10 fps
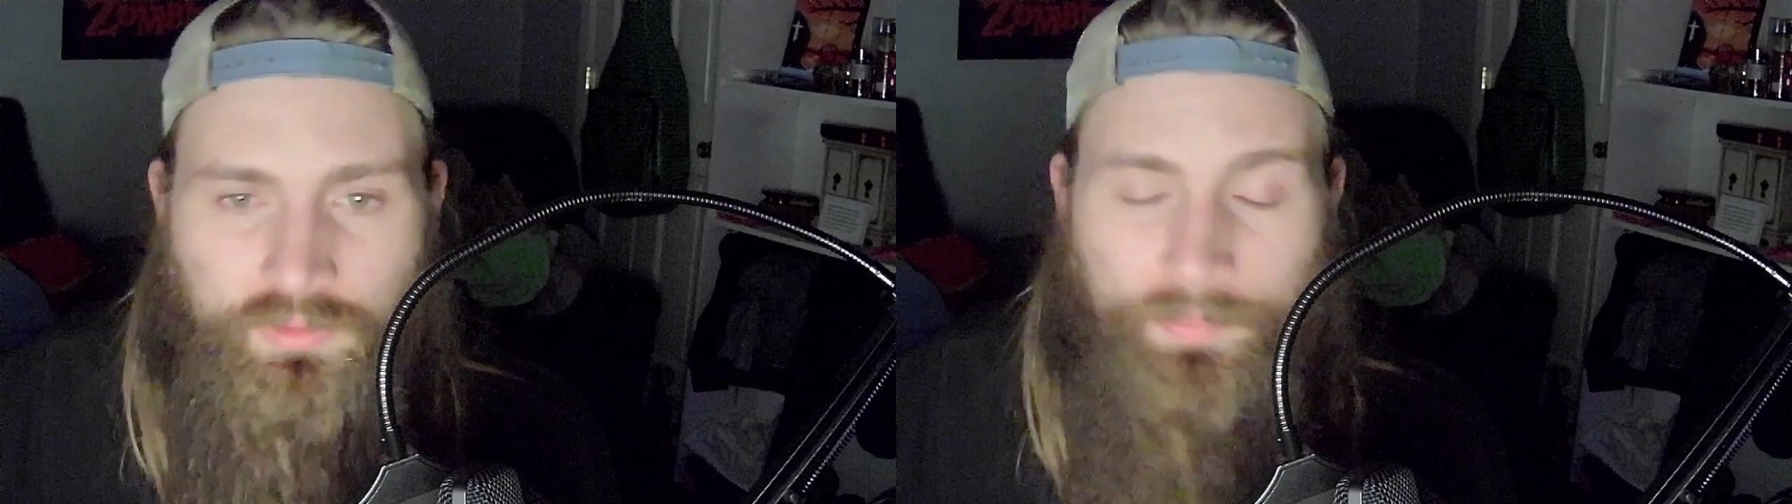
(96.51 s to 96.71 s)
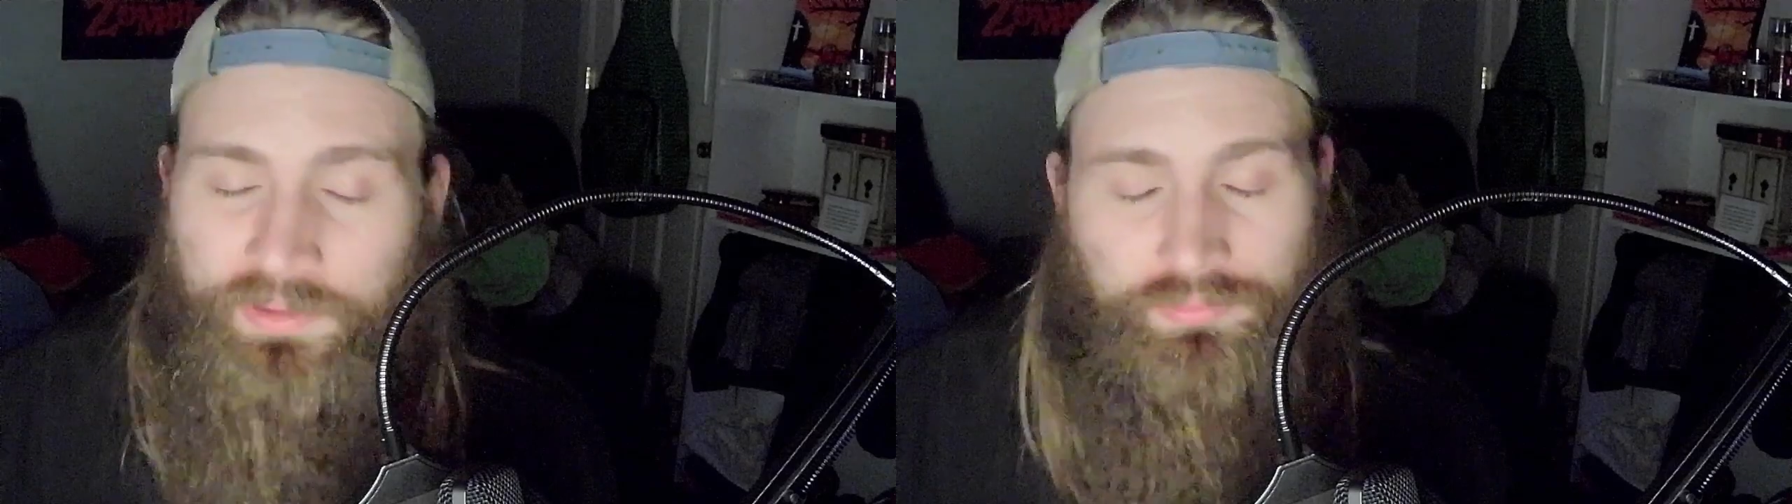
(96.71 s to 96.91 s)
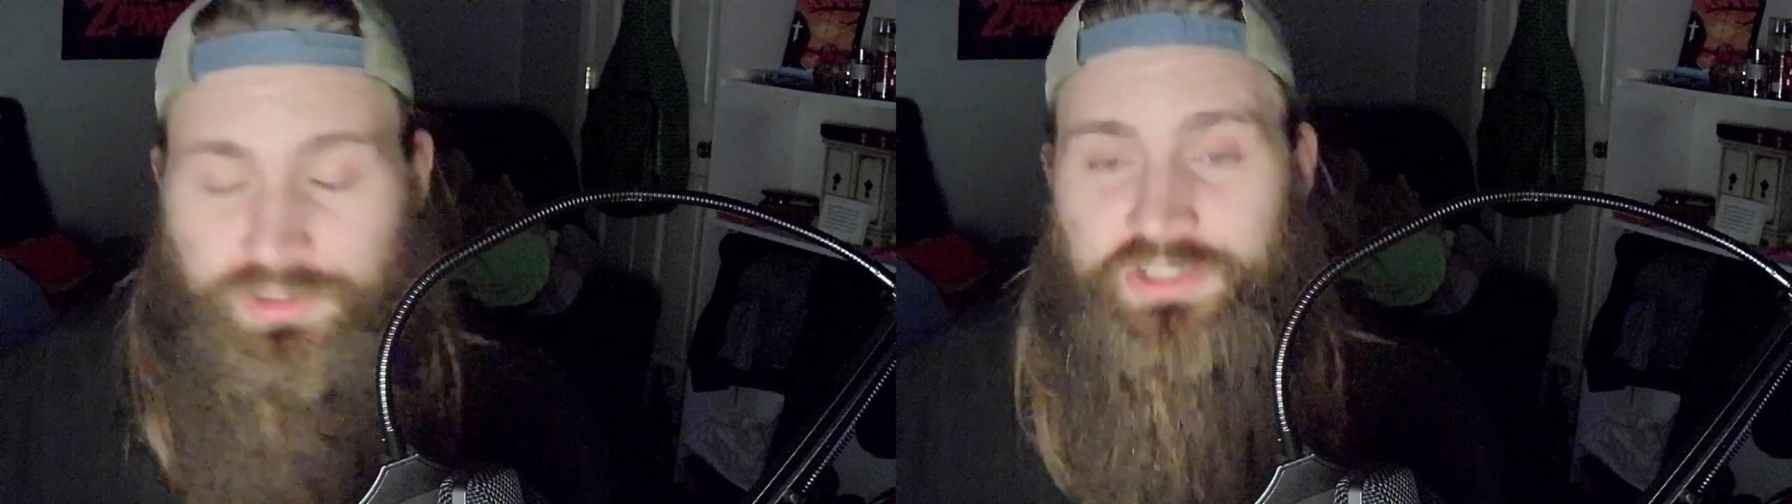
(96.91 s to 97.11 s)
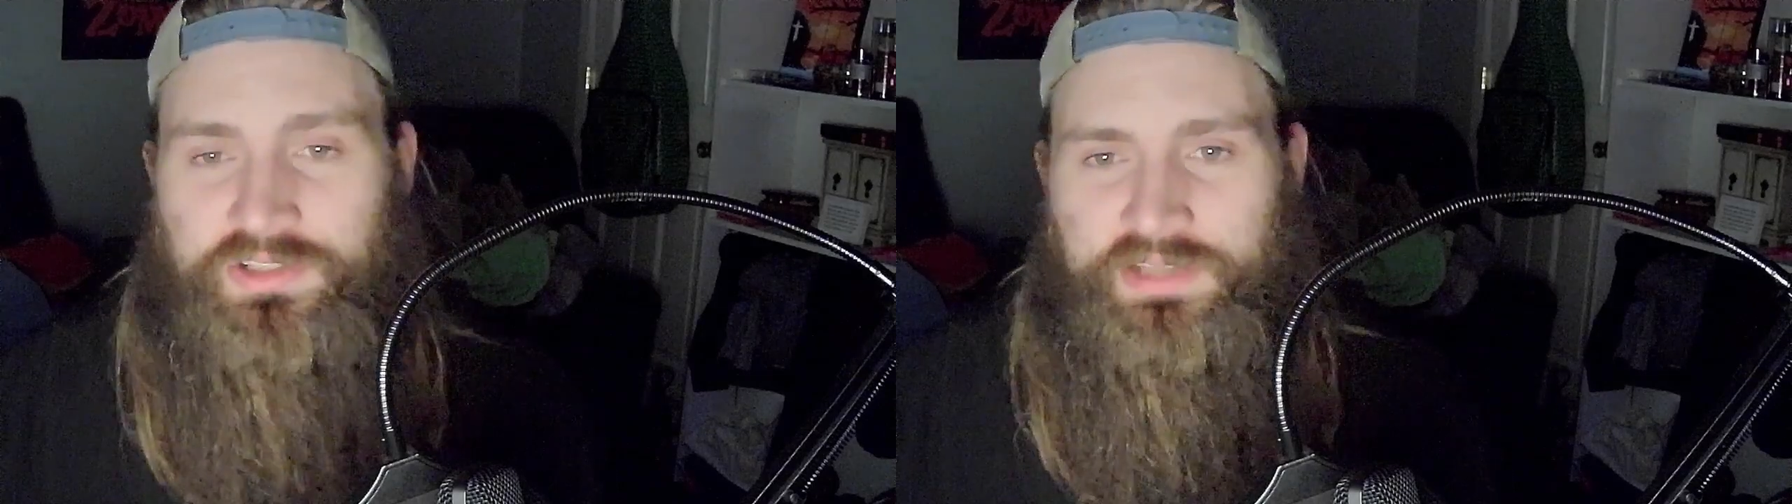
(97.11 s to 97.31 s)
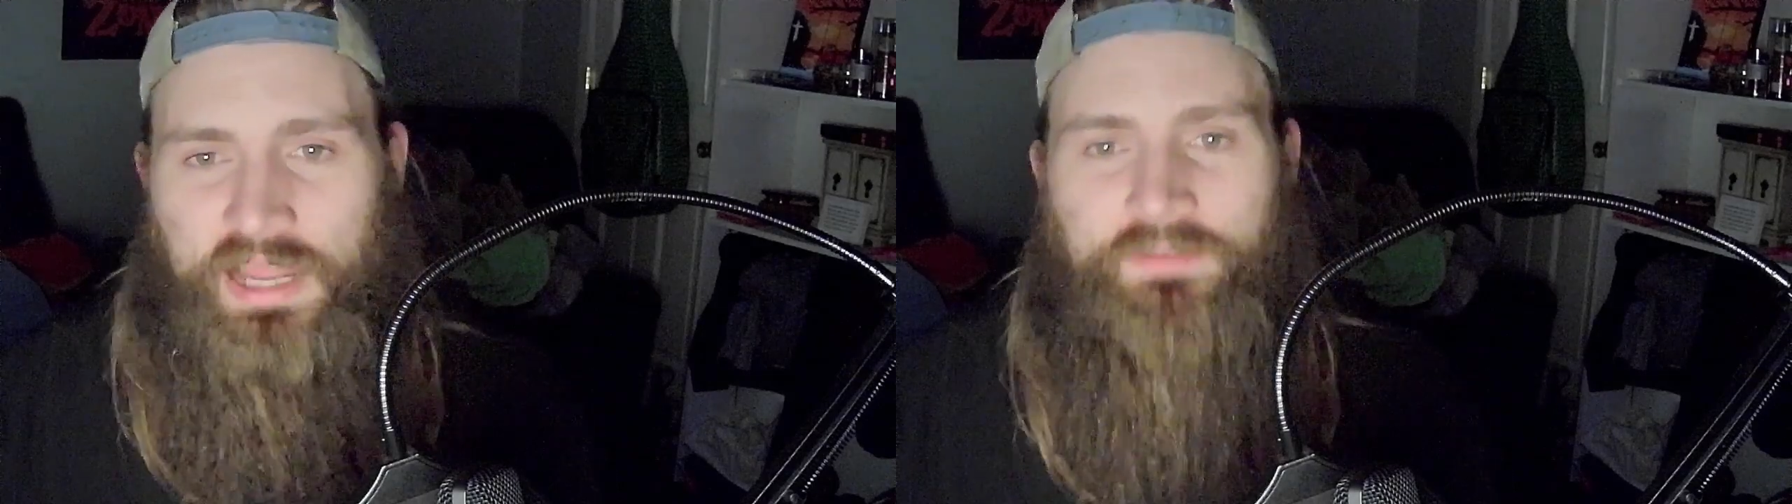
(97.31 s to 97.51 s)
I mean,
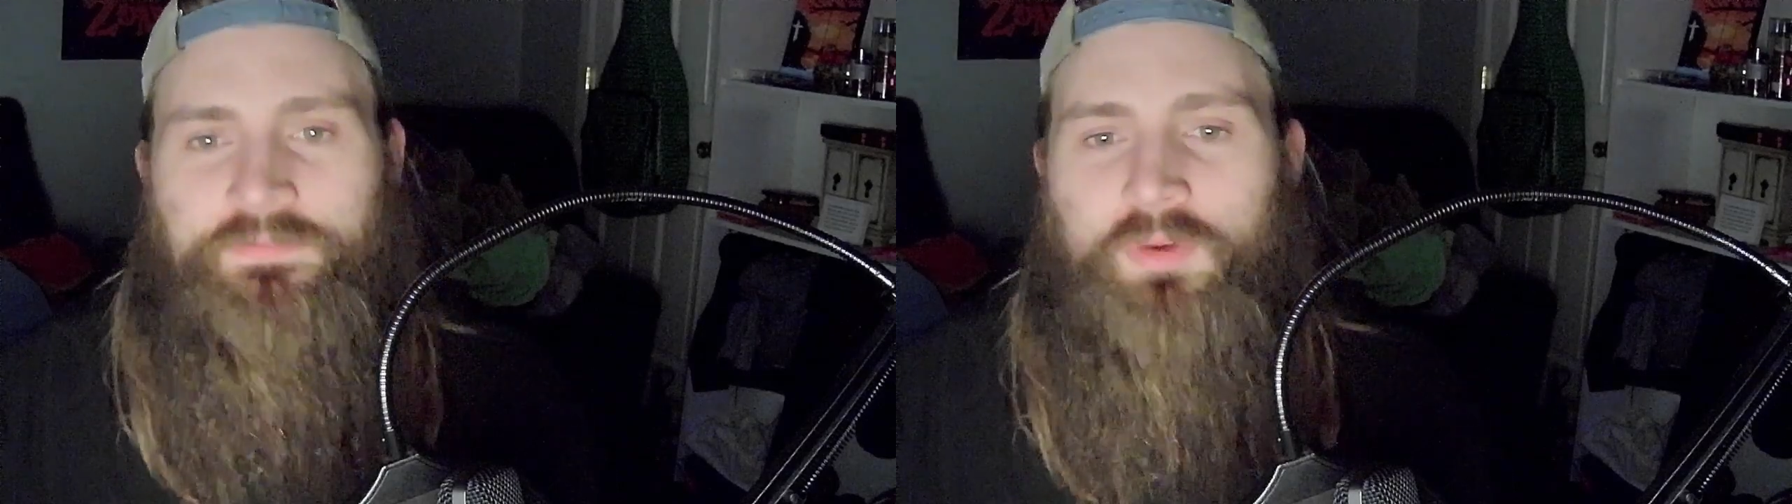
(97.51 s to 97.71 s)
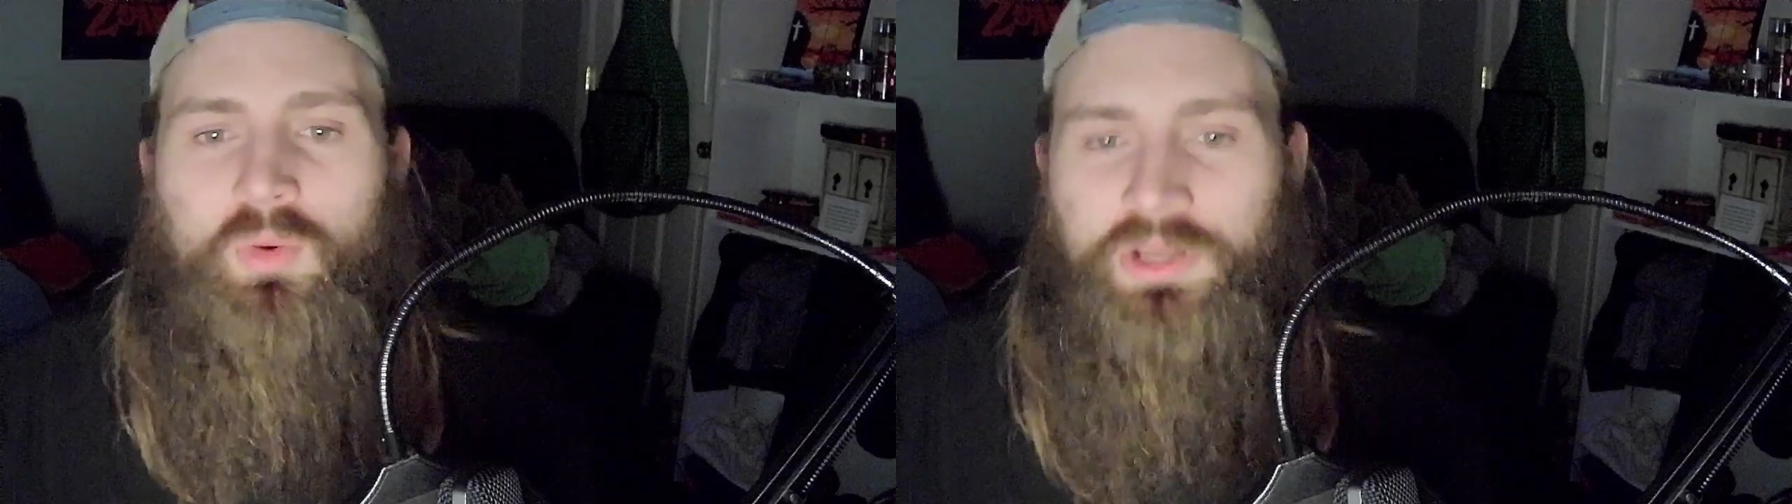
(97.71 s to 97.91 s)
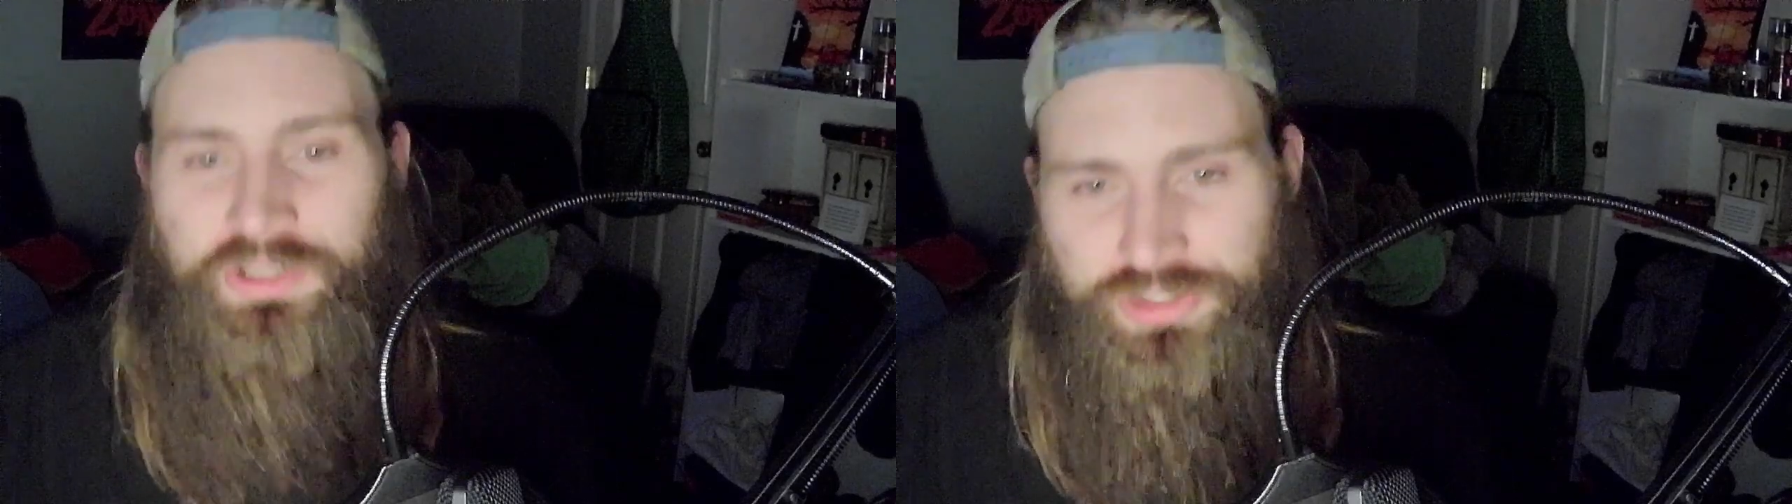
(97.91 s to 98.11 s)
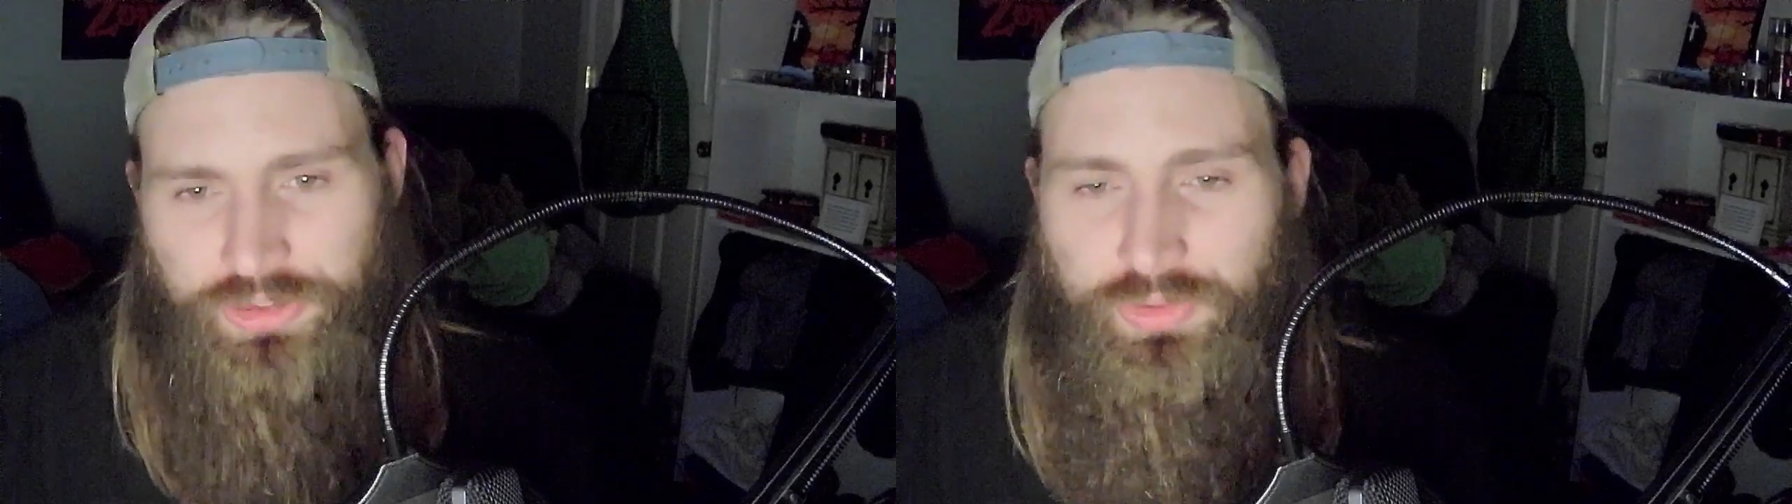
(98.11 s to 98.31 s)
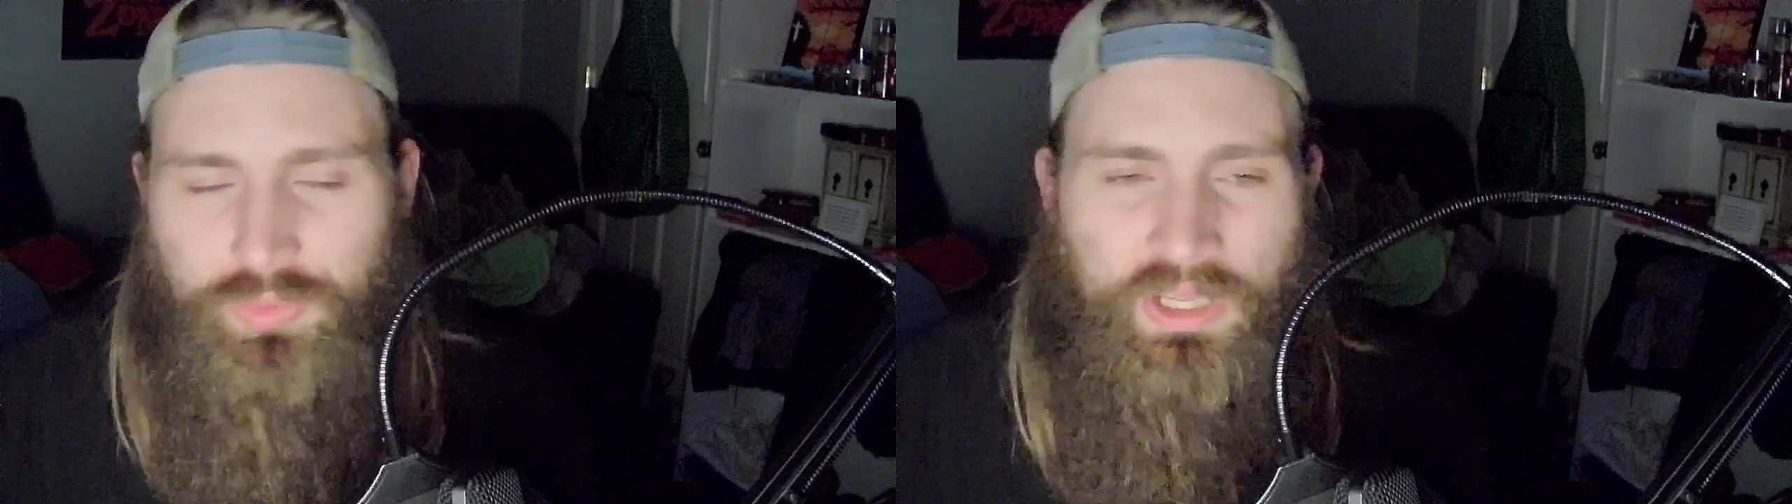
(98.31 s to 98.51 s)
Jesus,
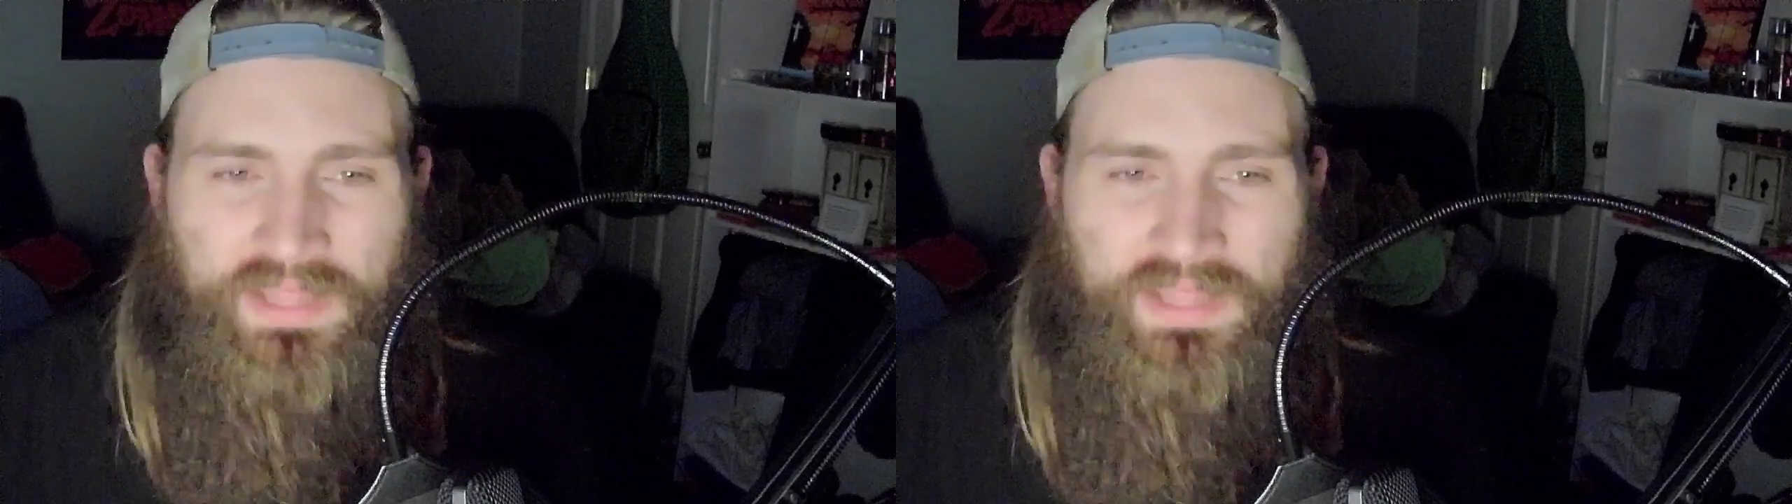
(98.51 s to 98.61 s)
9-4-2